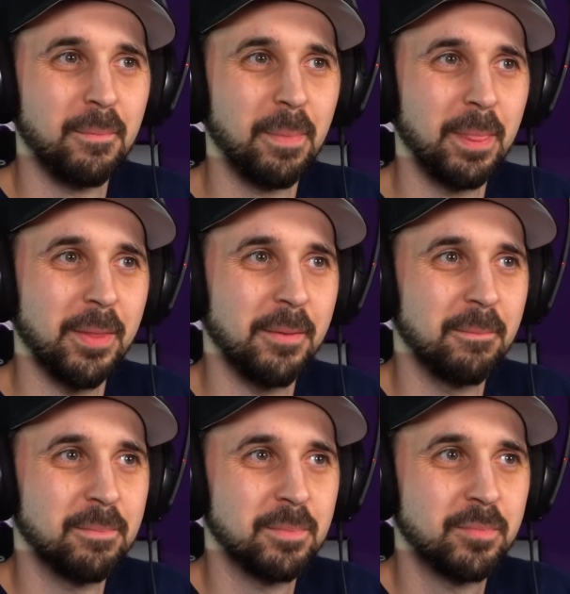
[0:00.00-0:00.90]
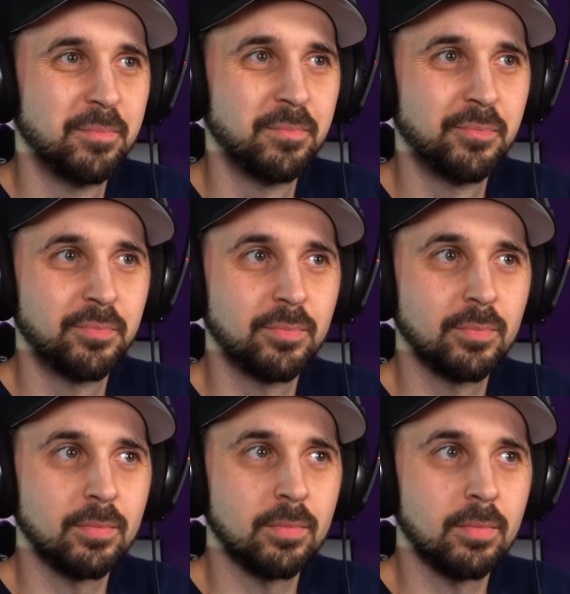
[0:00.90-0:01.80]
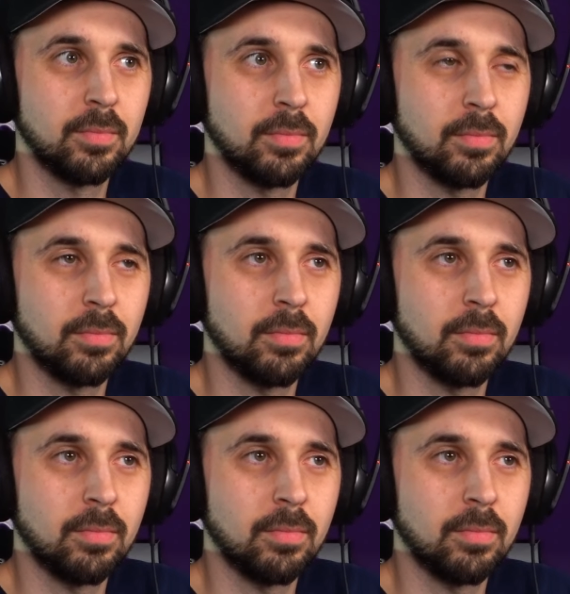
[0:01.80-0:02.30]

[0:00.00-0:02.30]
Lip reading: The person shown says nothing.